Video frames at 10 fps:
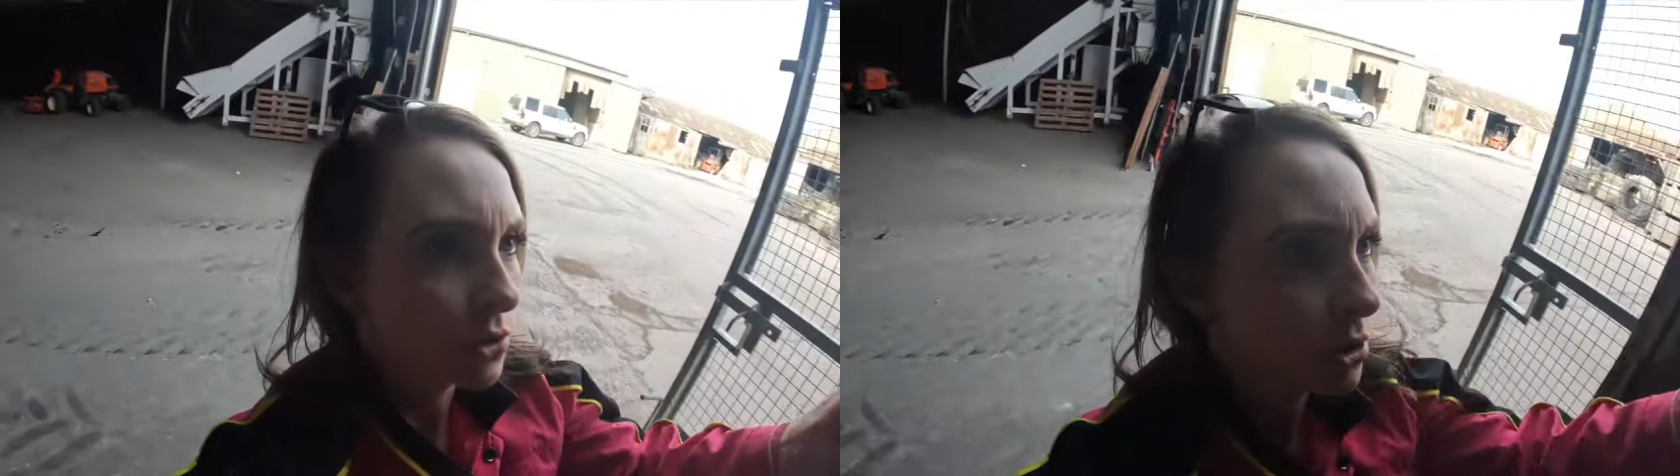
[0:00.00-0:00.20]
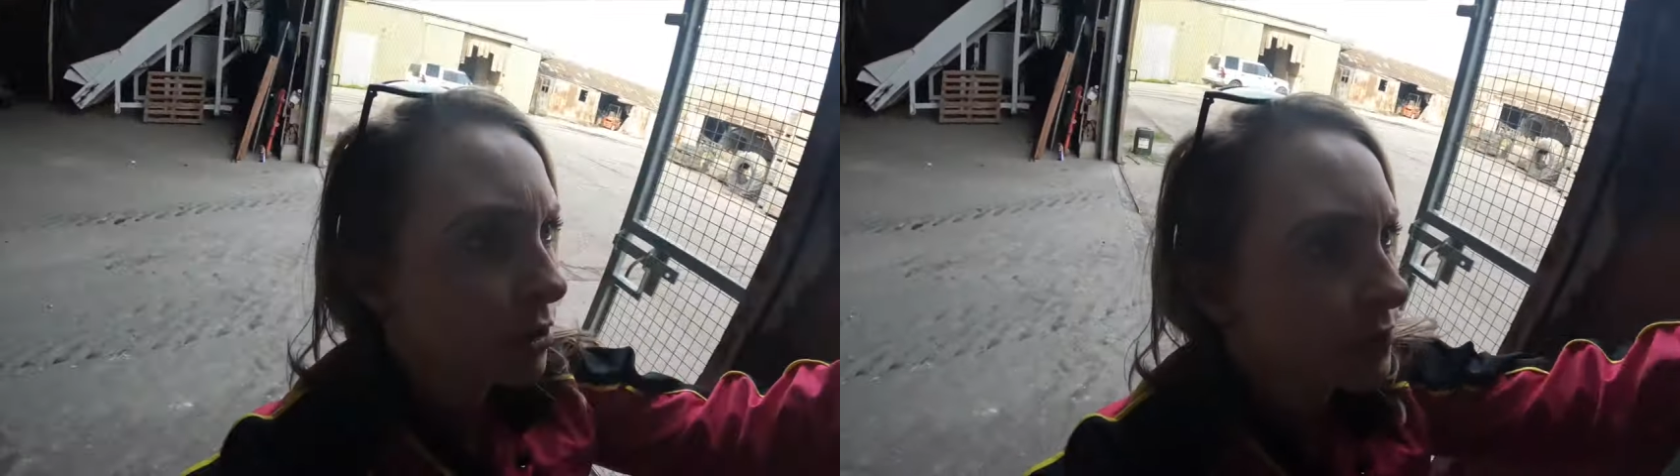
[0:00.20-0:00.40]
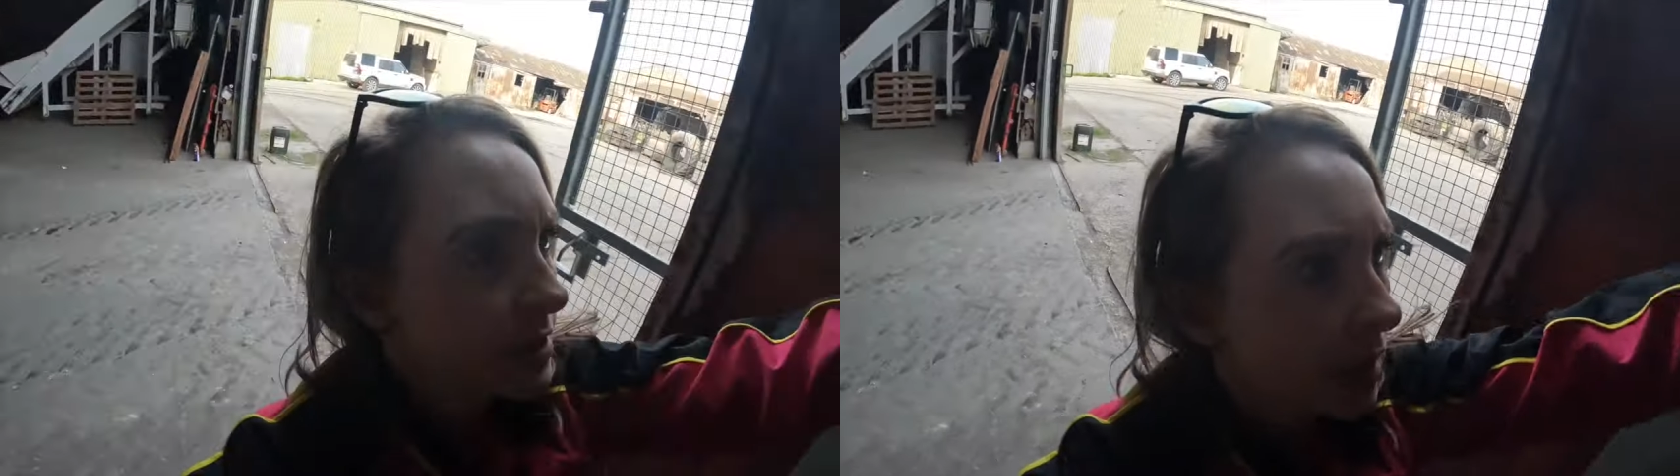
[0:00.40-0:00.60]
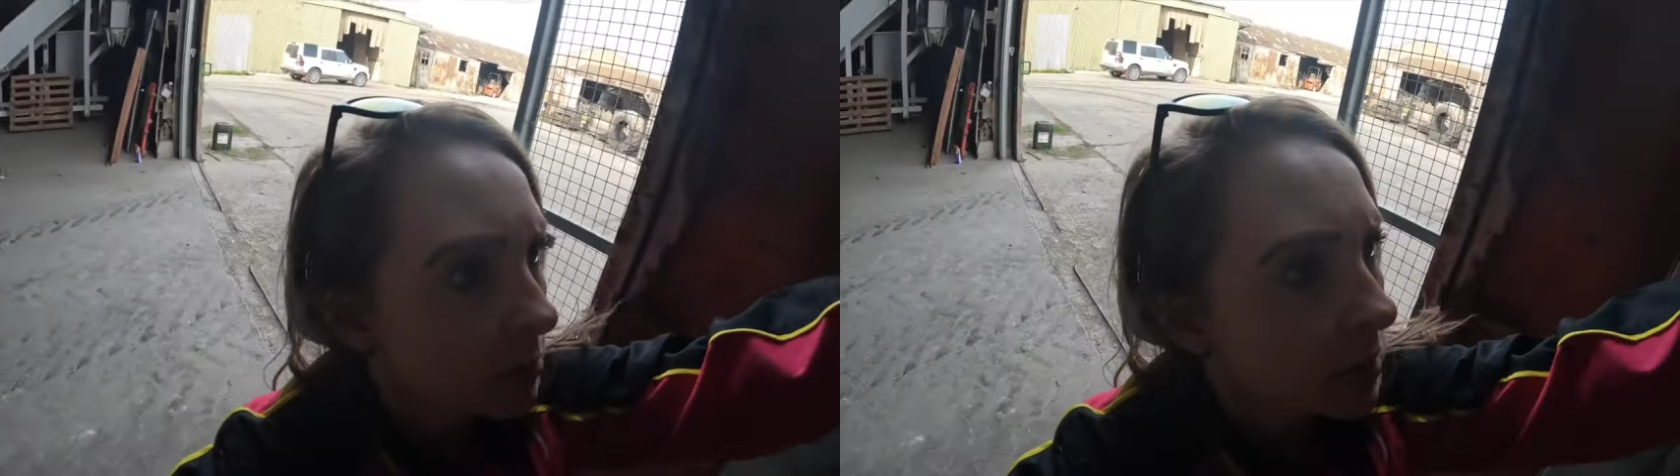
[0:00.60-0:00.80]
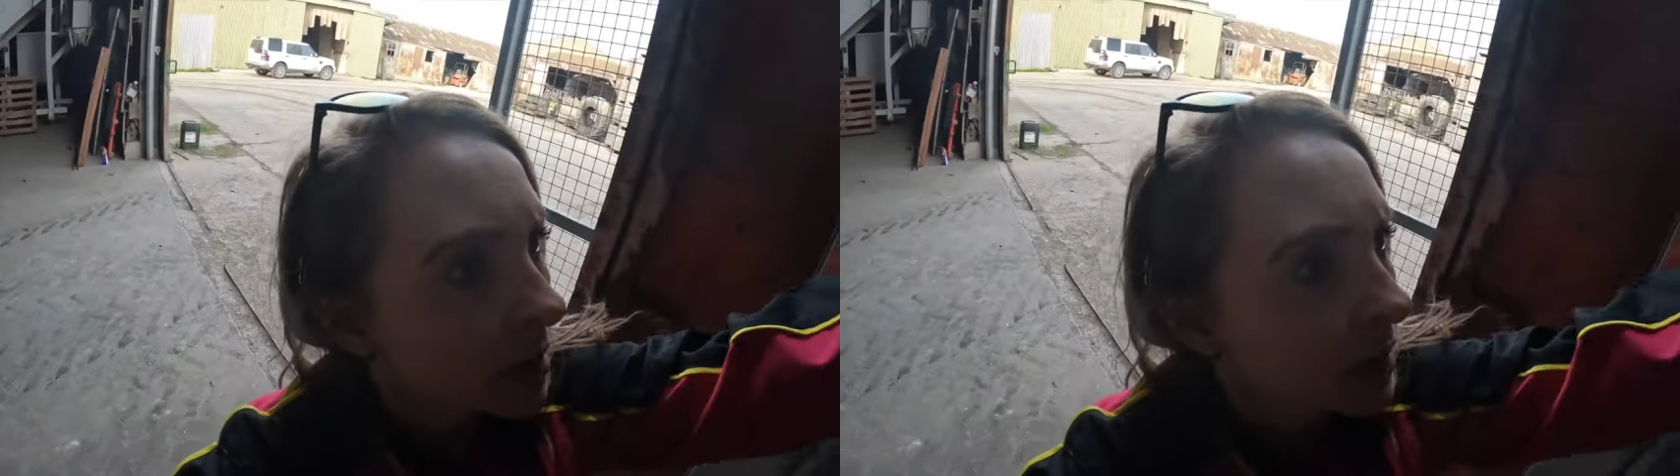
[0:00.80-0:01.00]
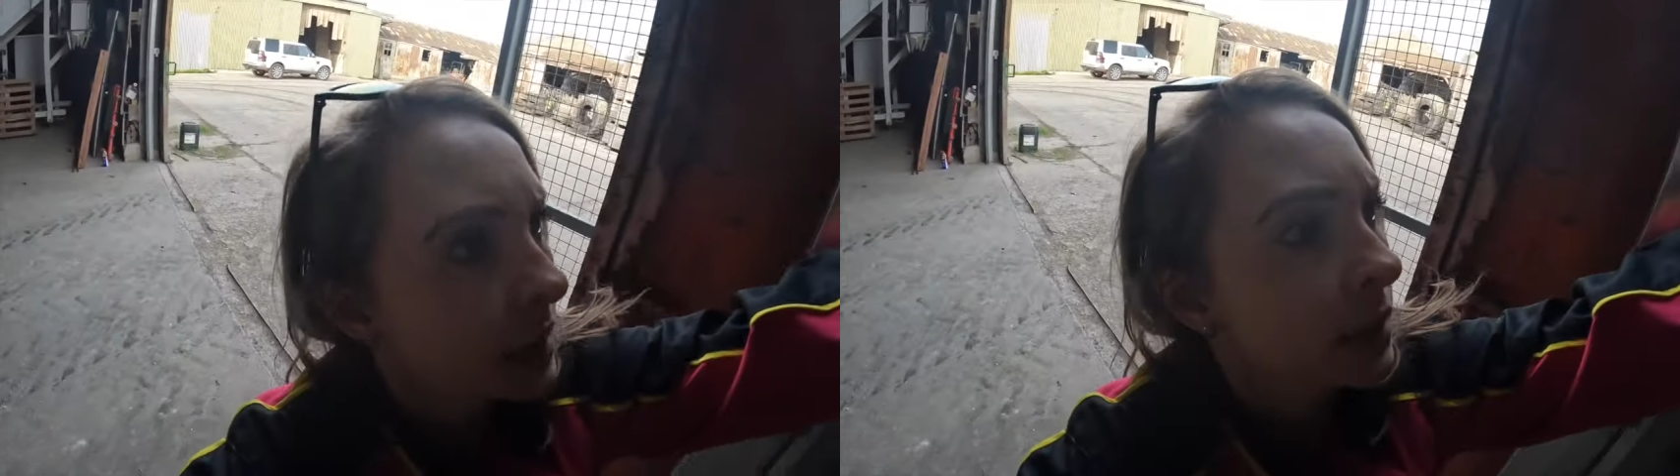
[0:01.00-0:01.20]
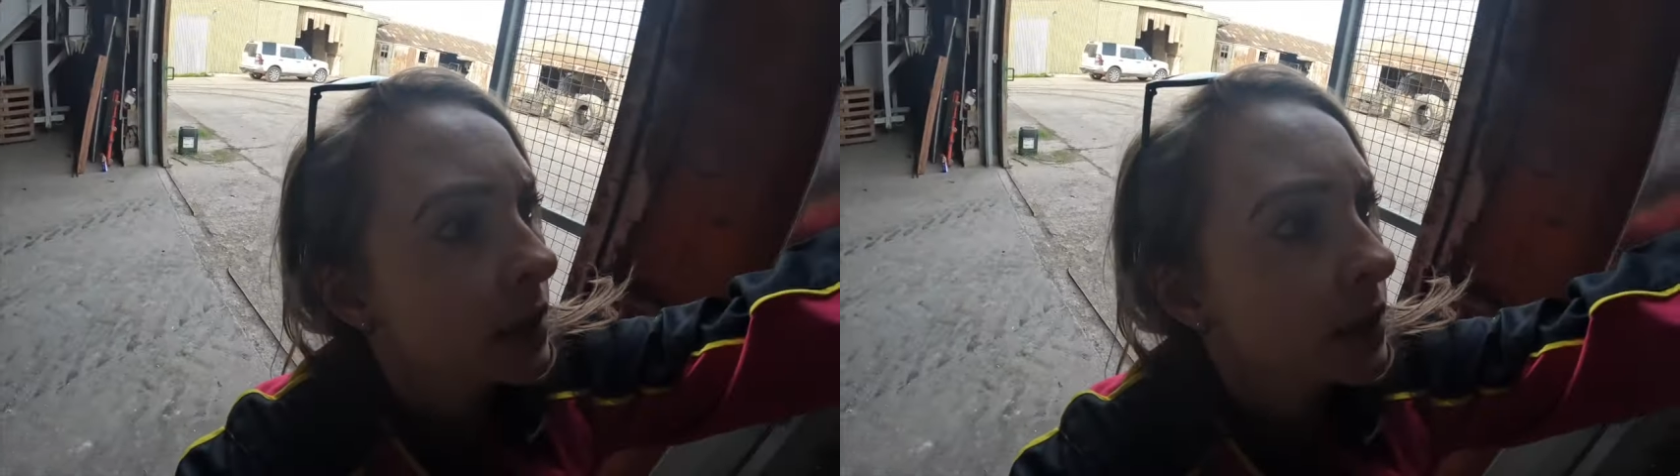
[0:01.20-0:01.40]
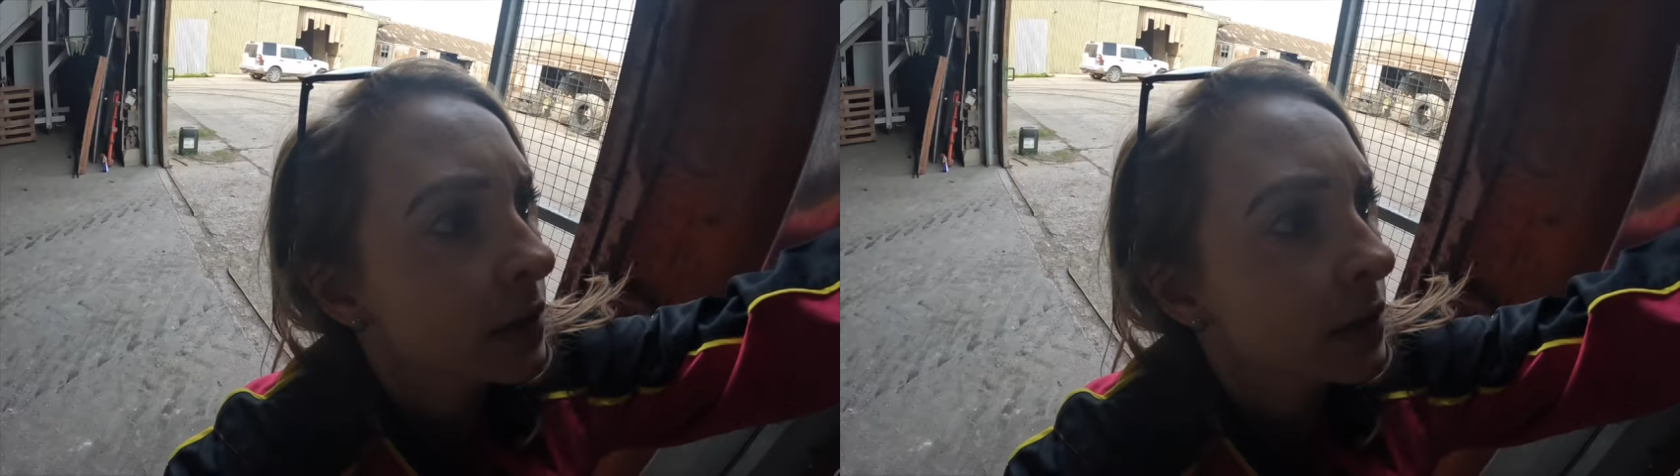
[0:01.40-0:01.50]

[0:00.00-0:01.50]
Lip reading: gone off to help Martin.